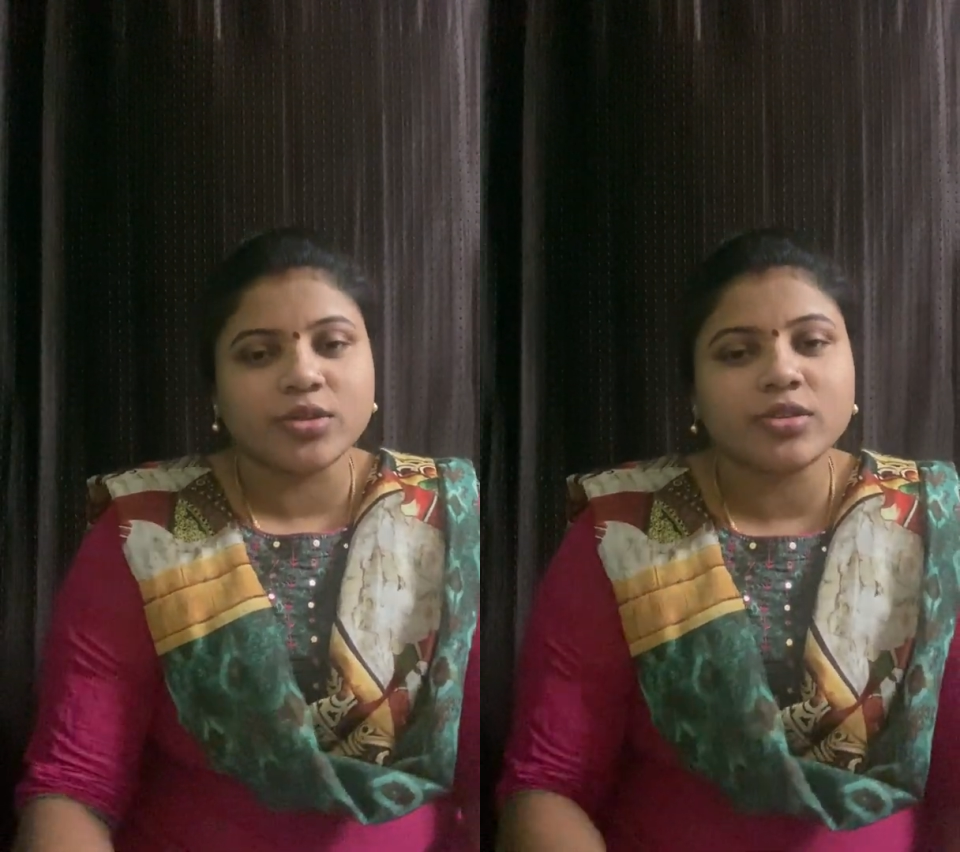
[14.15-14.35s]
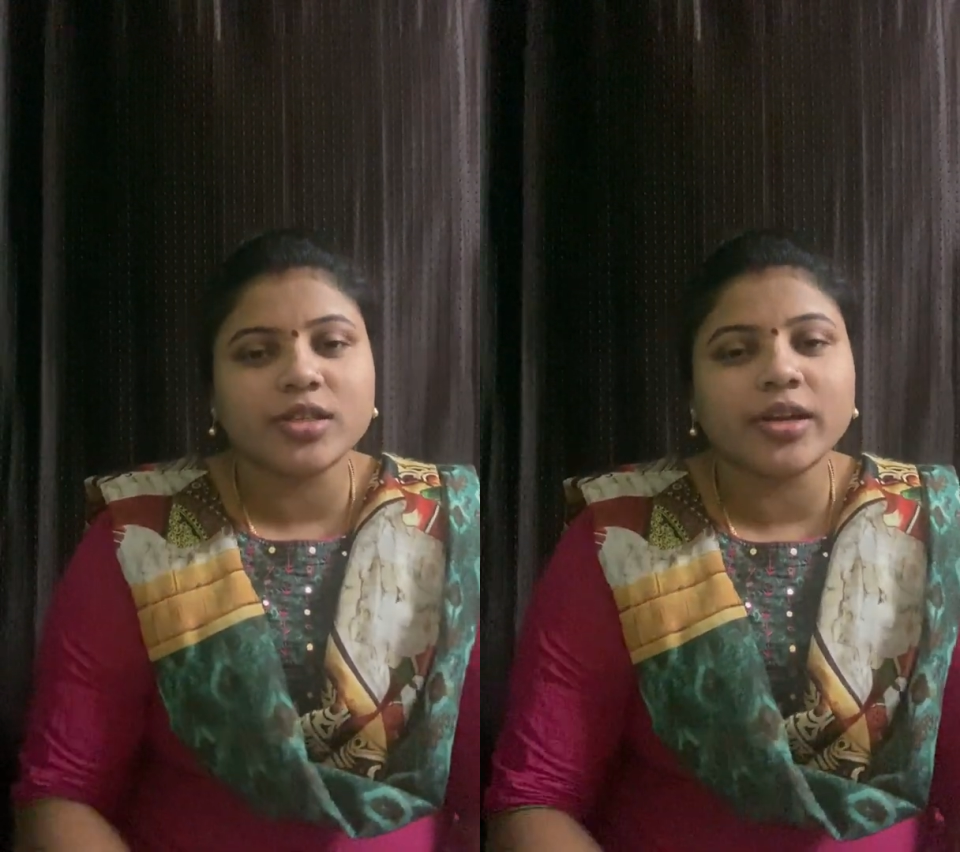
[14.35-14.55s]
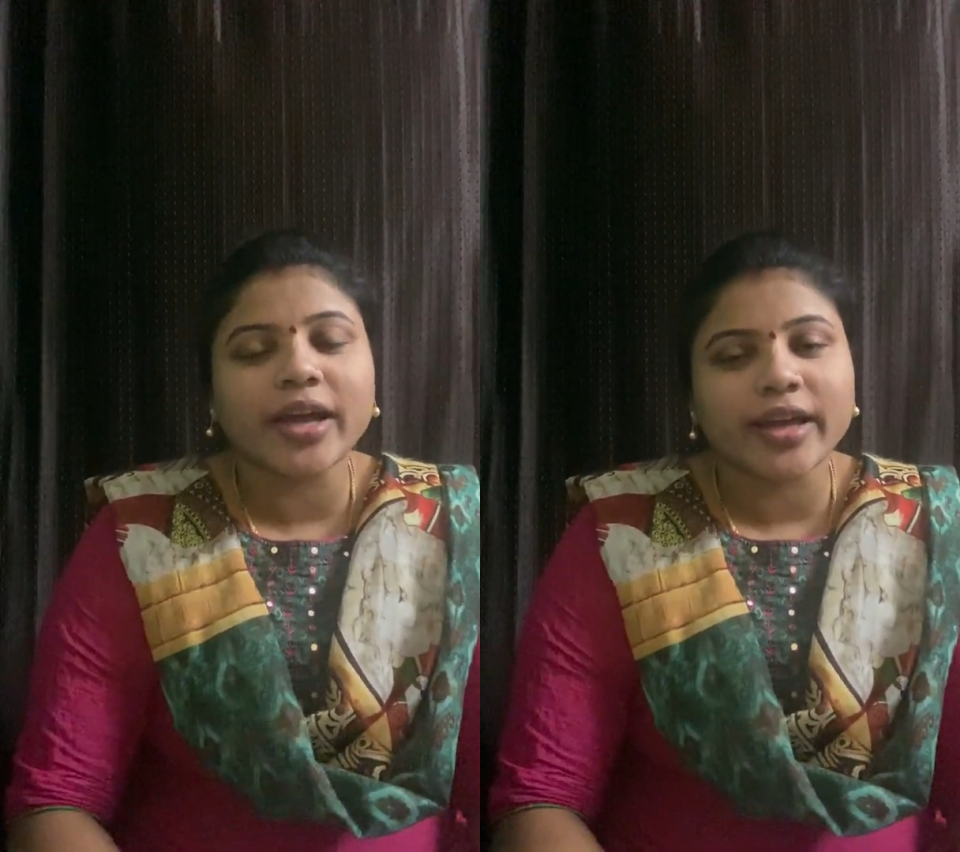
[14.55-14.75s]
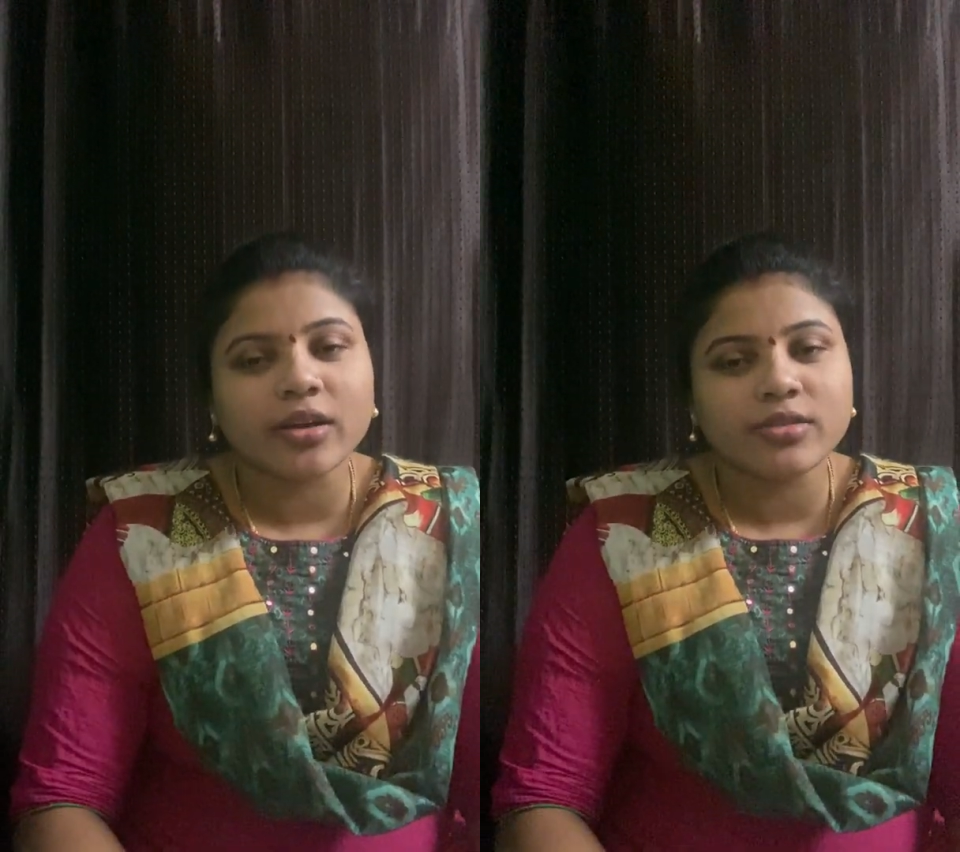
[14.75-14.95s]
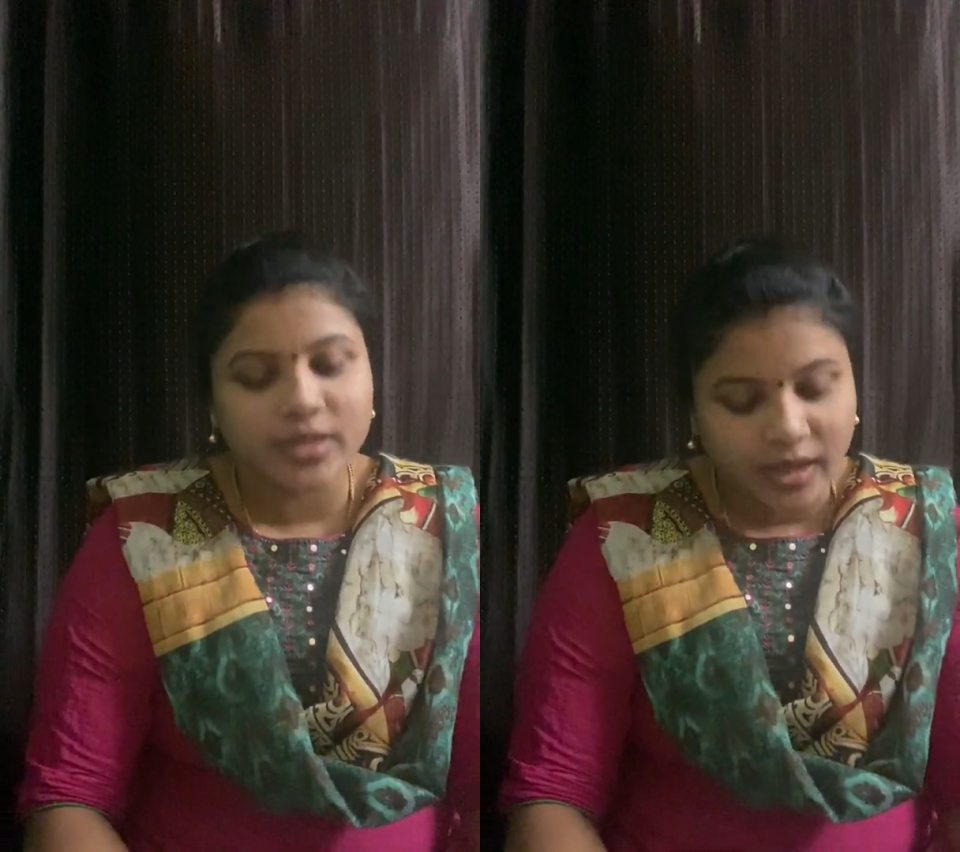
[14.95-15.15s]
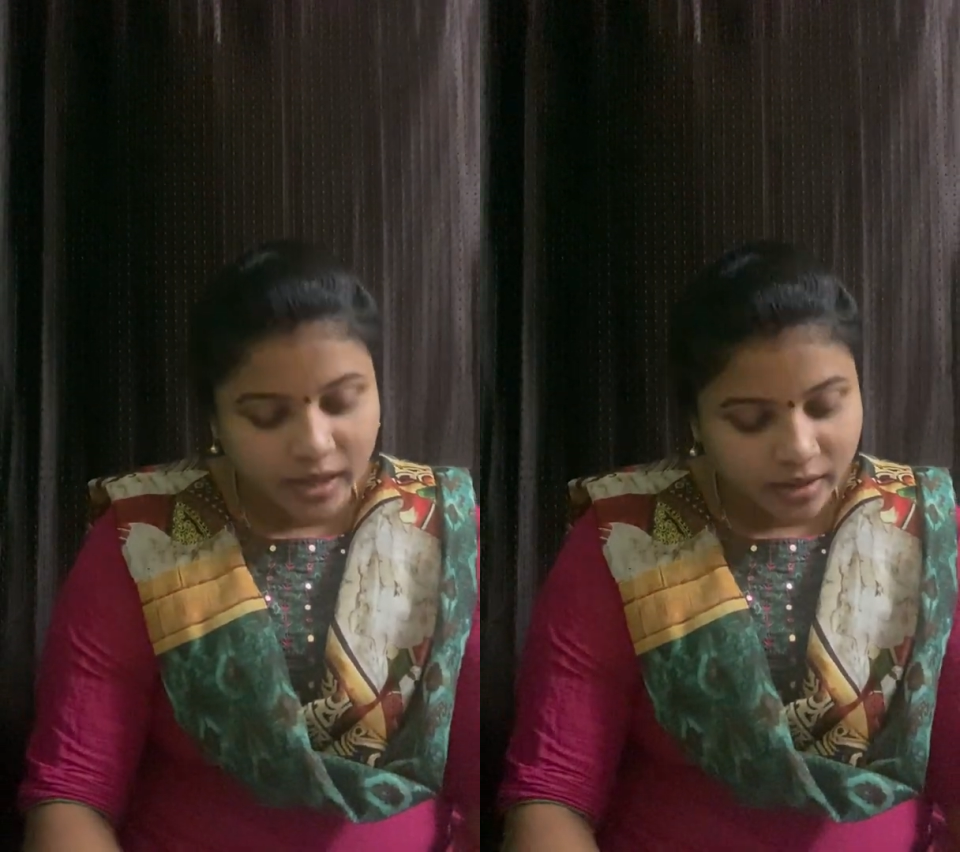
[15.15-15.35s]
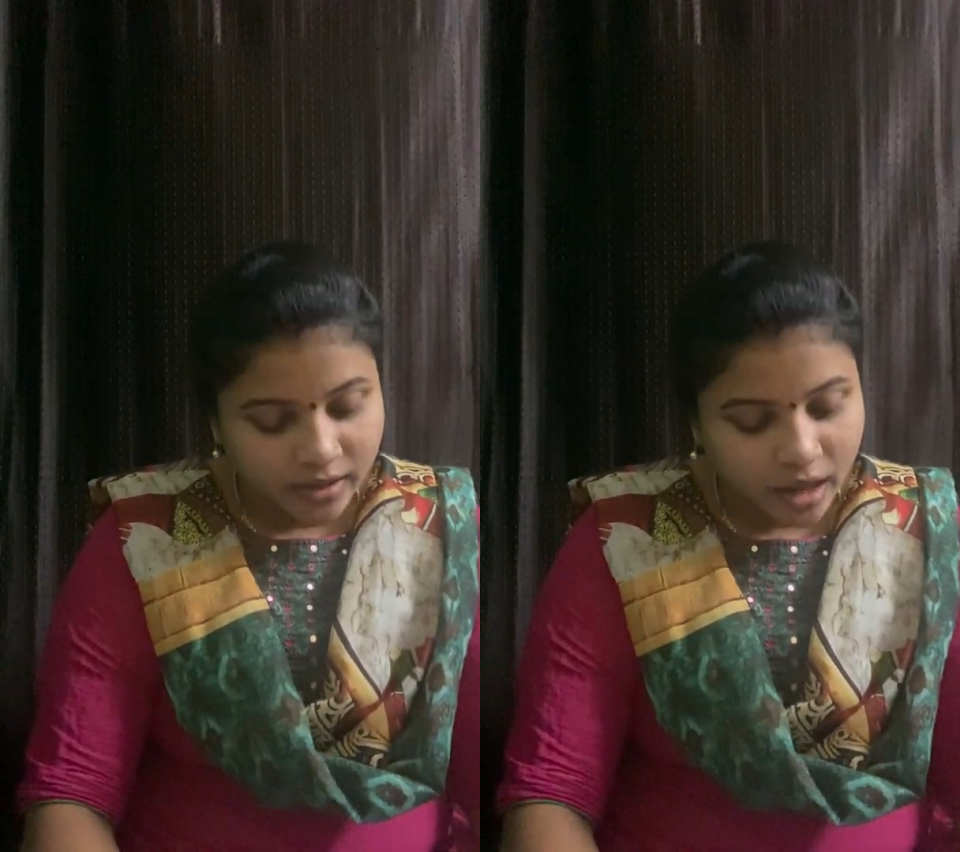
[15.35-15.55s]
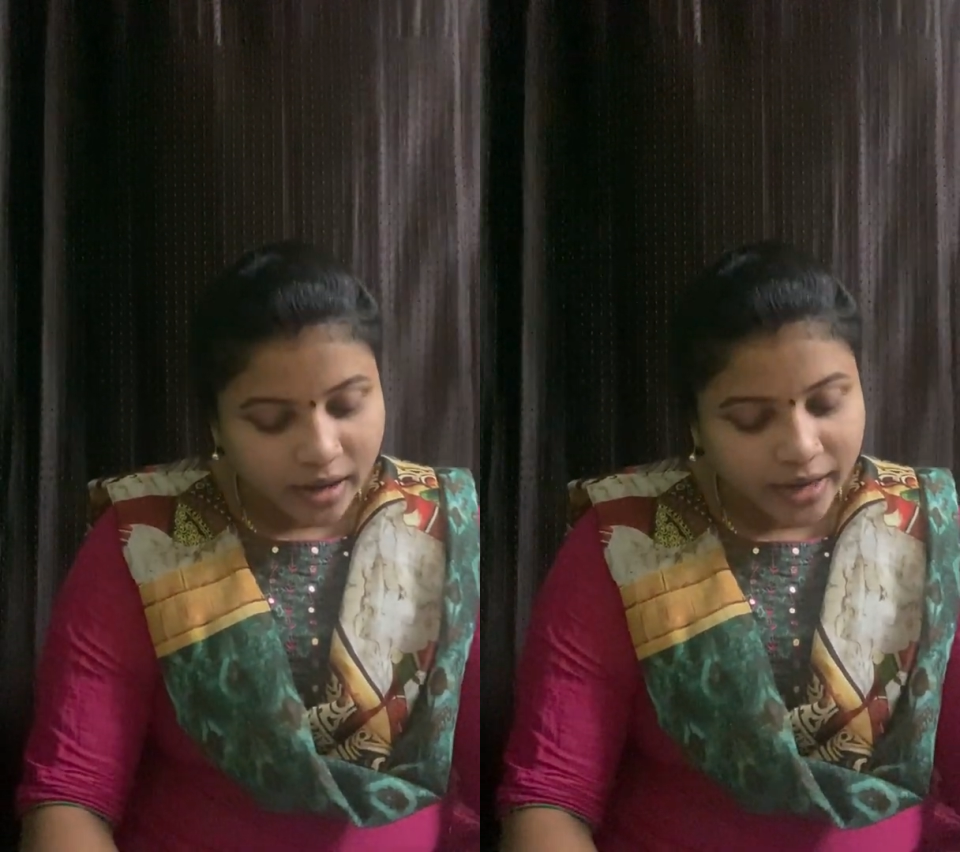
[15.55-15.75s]
So, children, I can see here
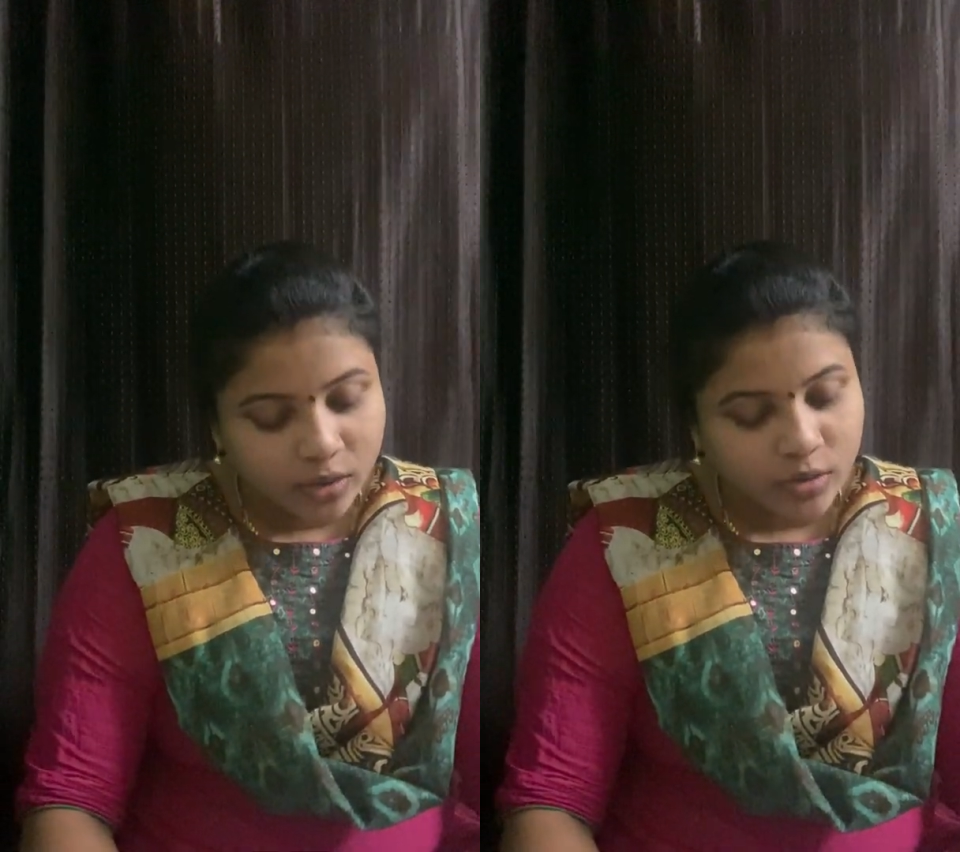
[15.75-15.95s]
there are 9